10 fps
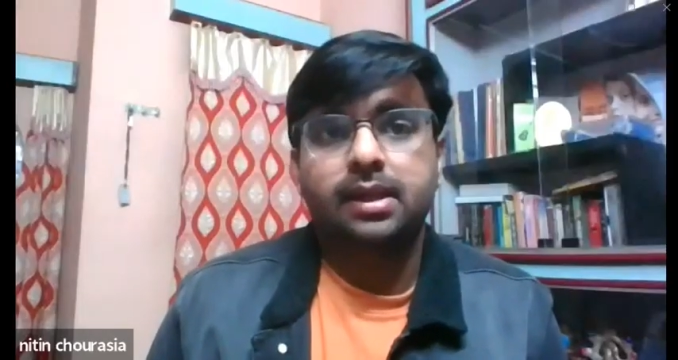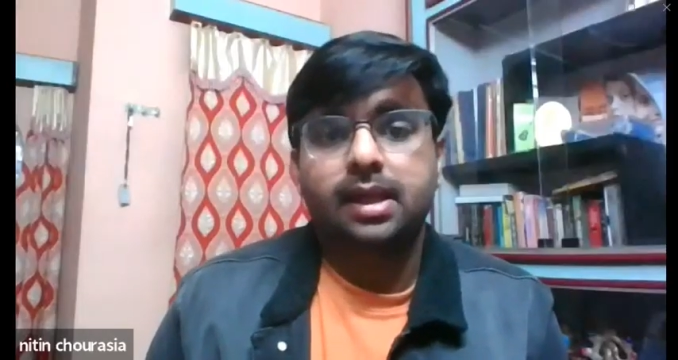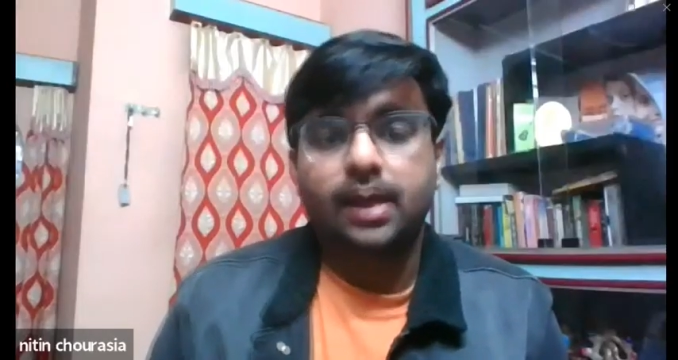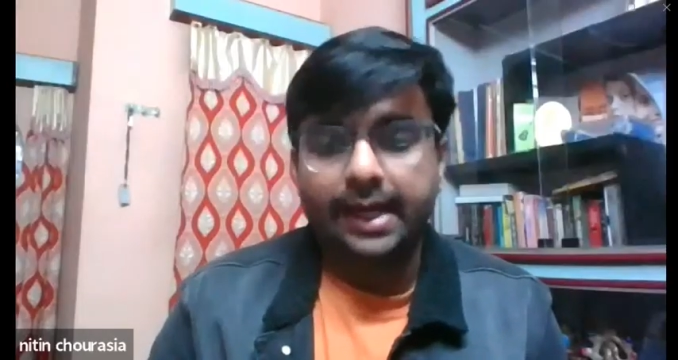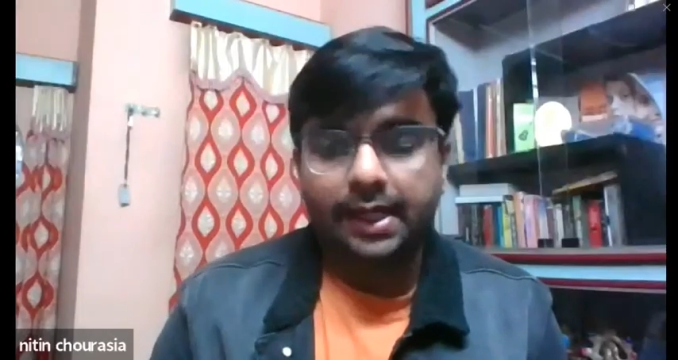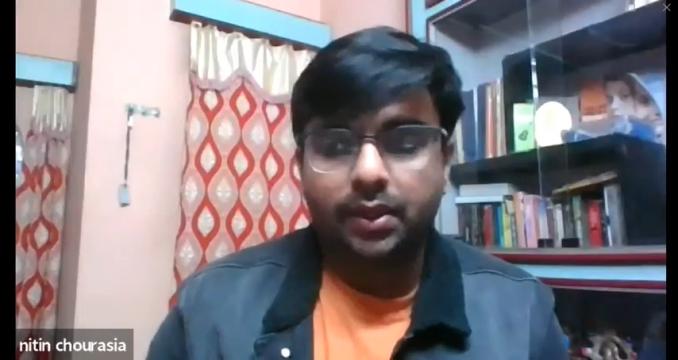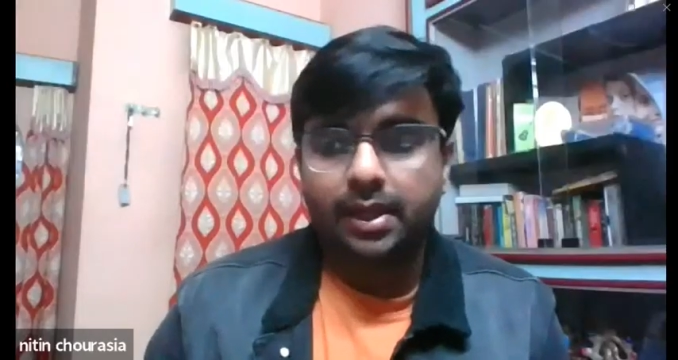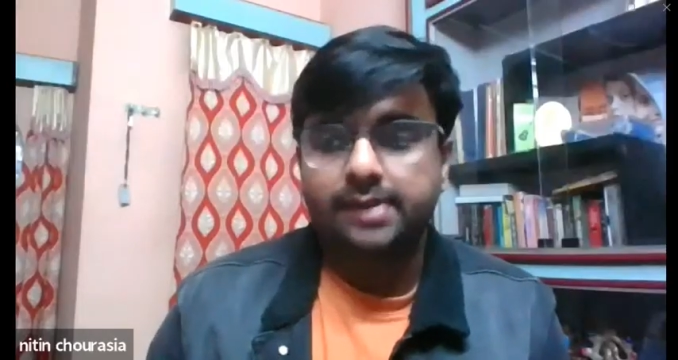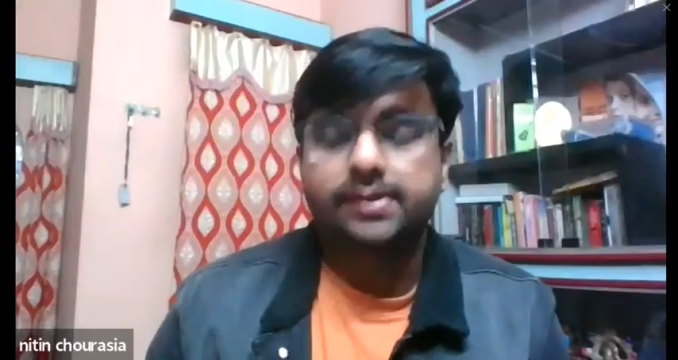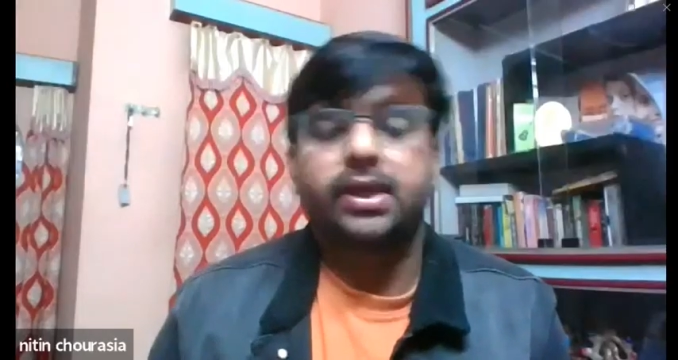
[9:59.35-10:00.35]
while
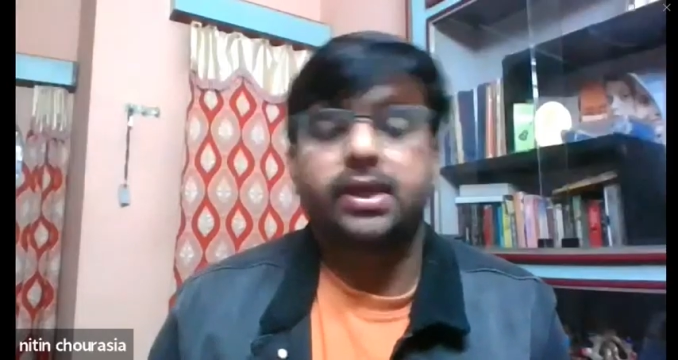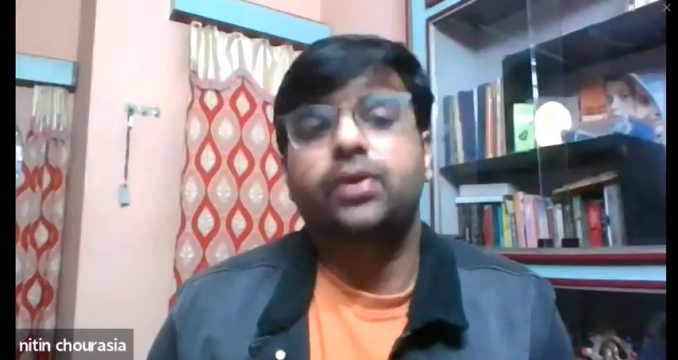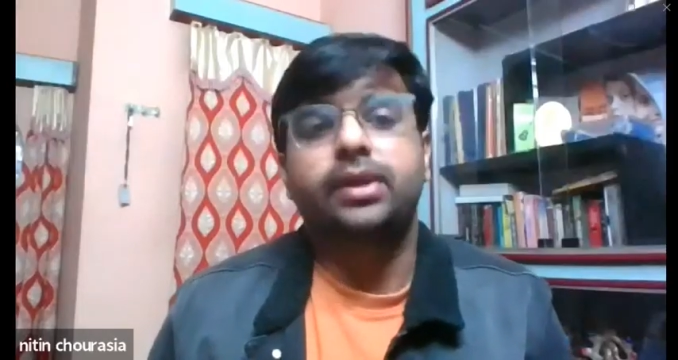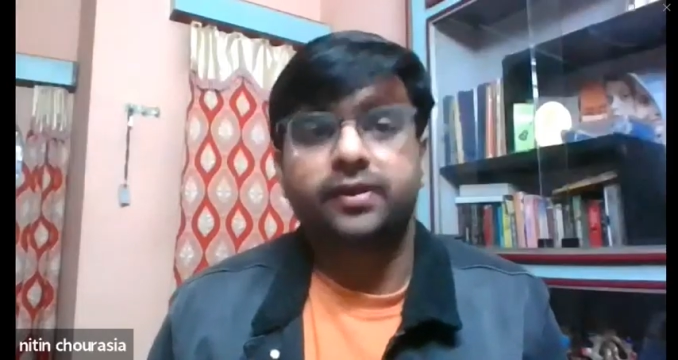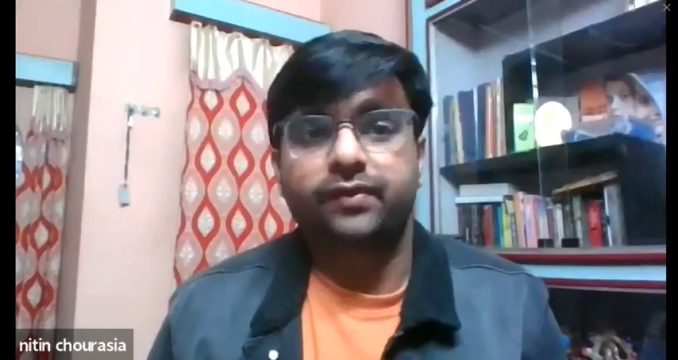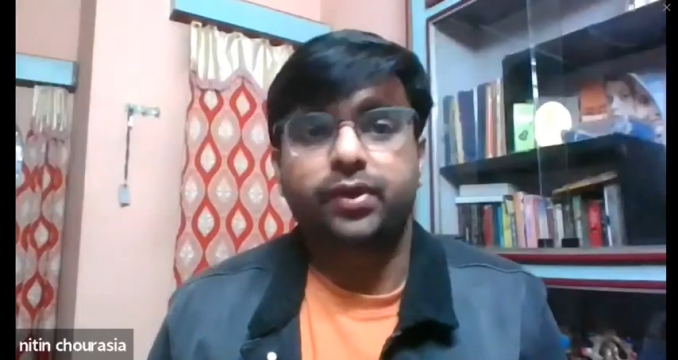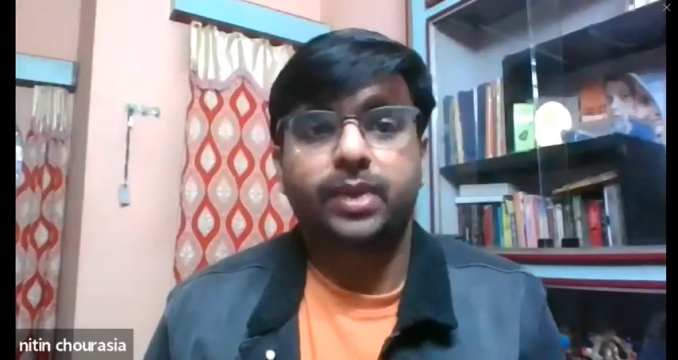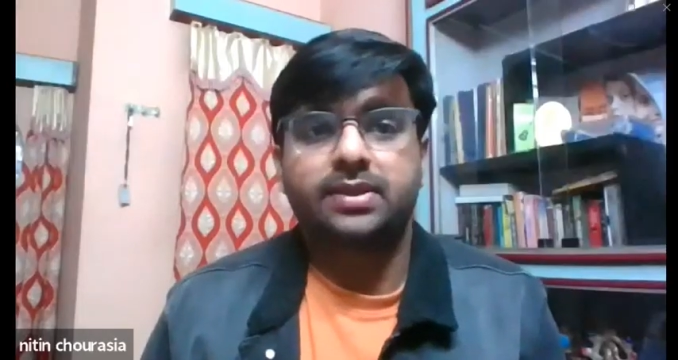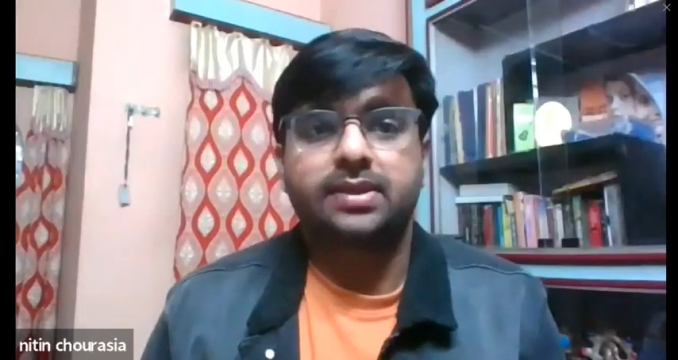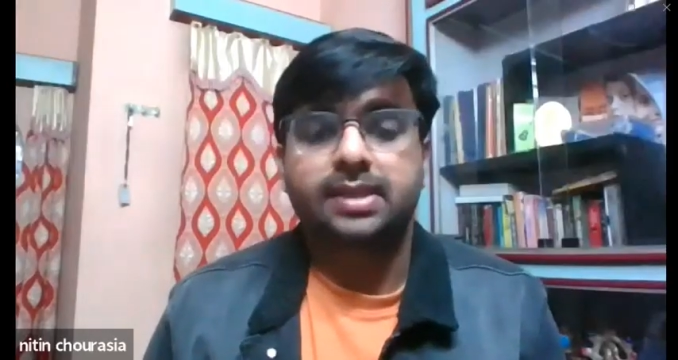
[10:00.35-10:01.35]
you're answering your interview
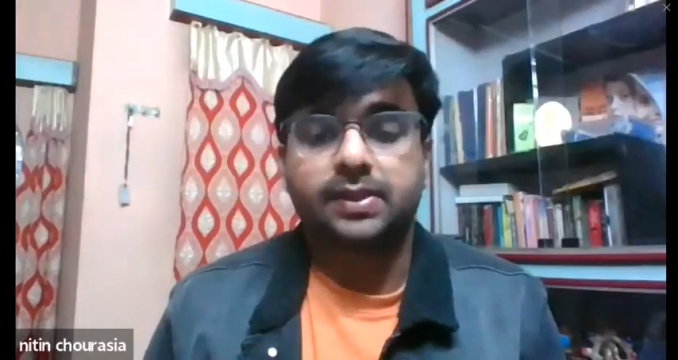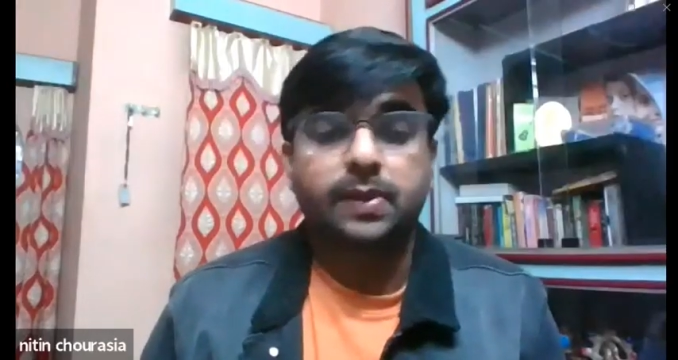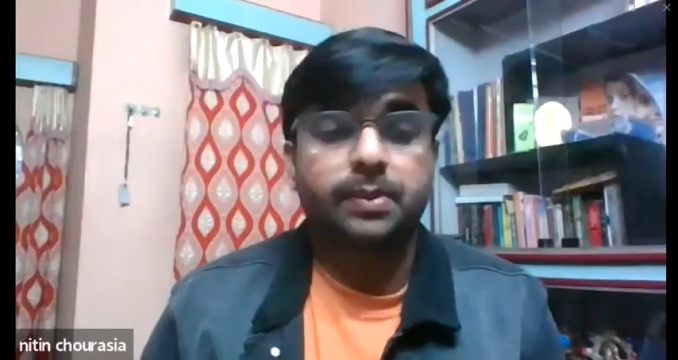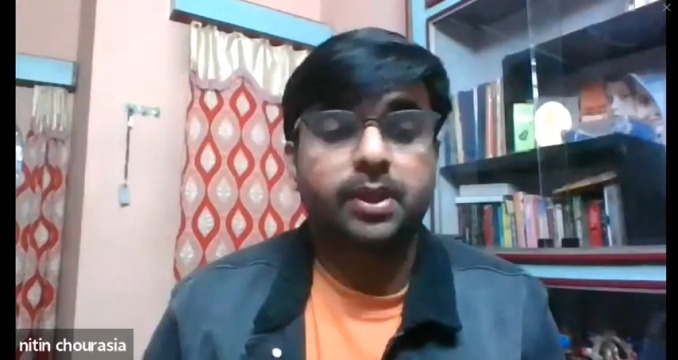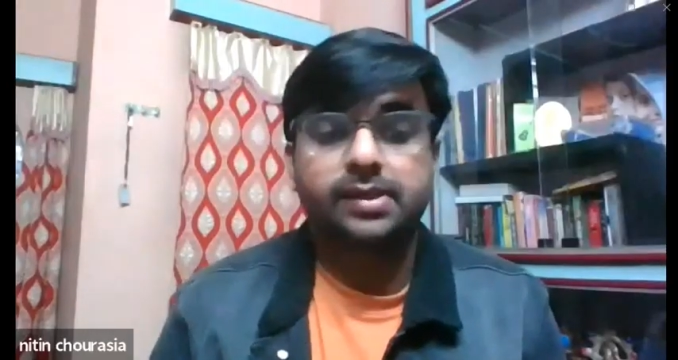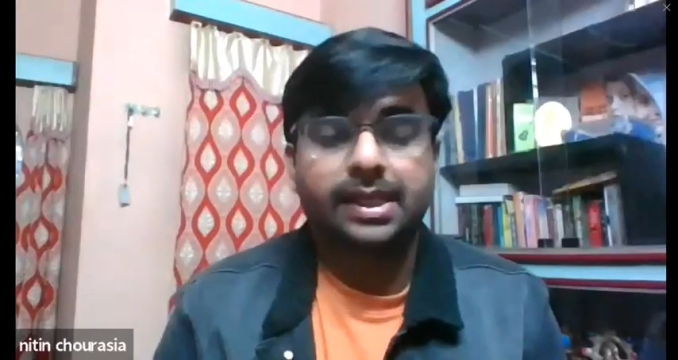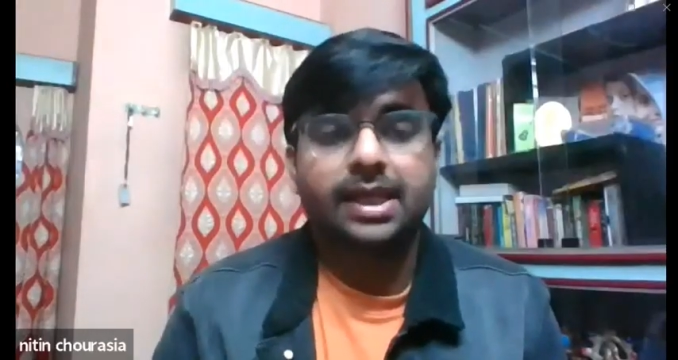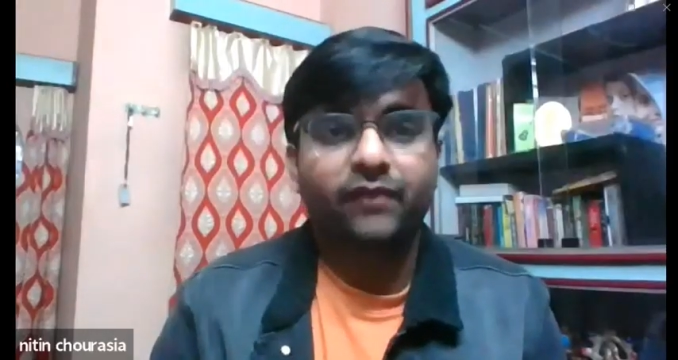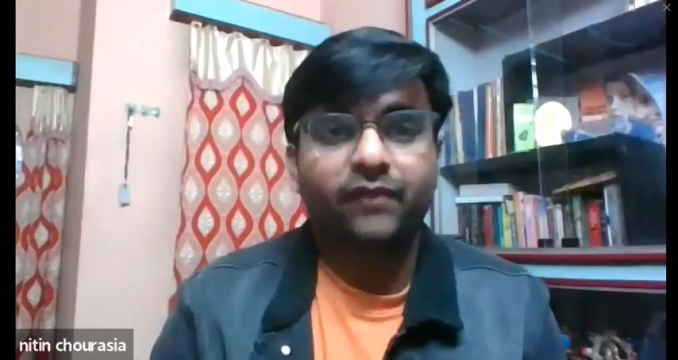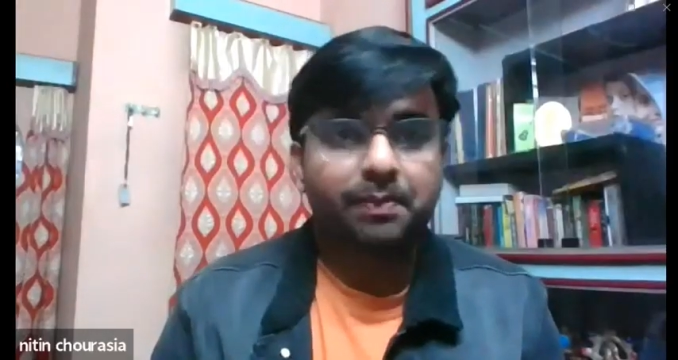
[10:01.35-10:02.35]
questions as well, because they
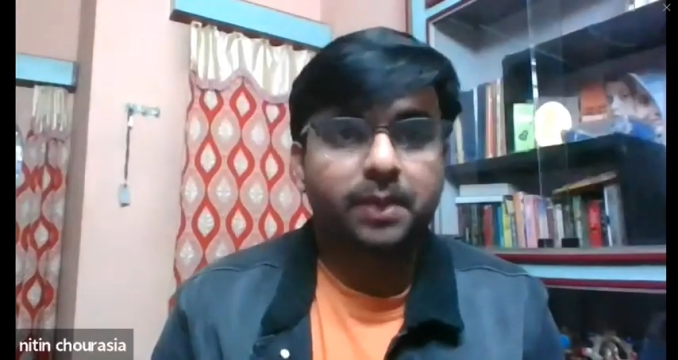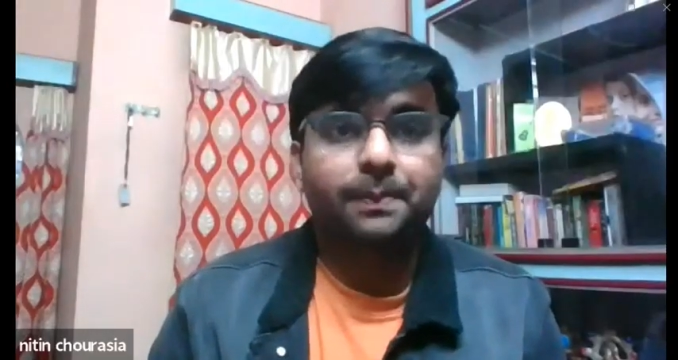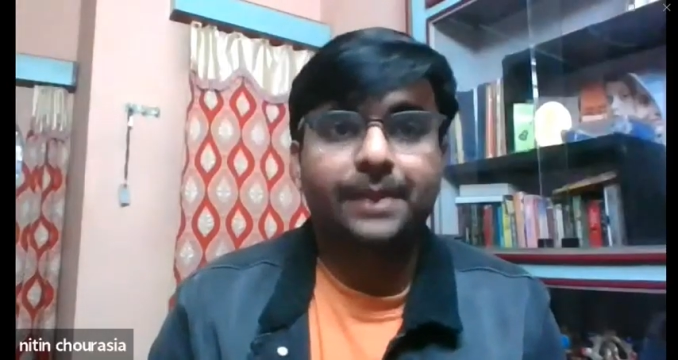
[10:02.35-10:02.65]
can whip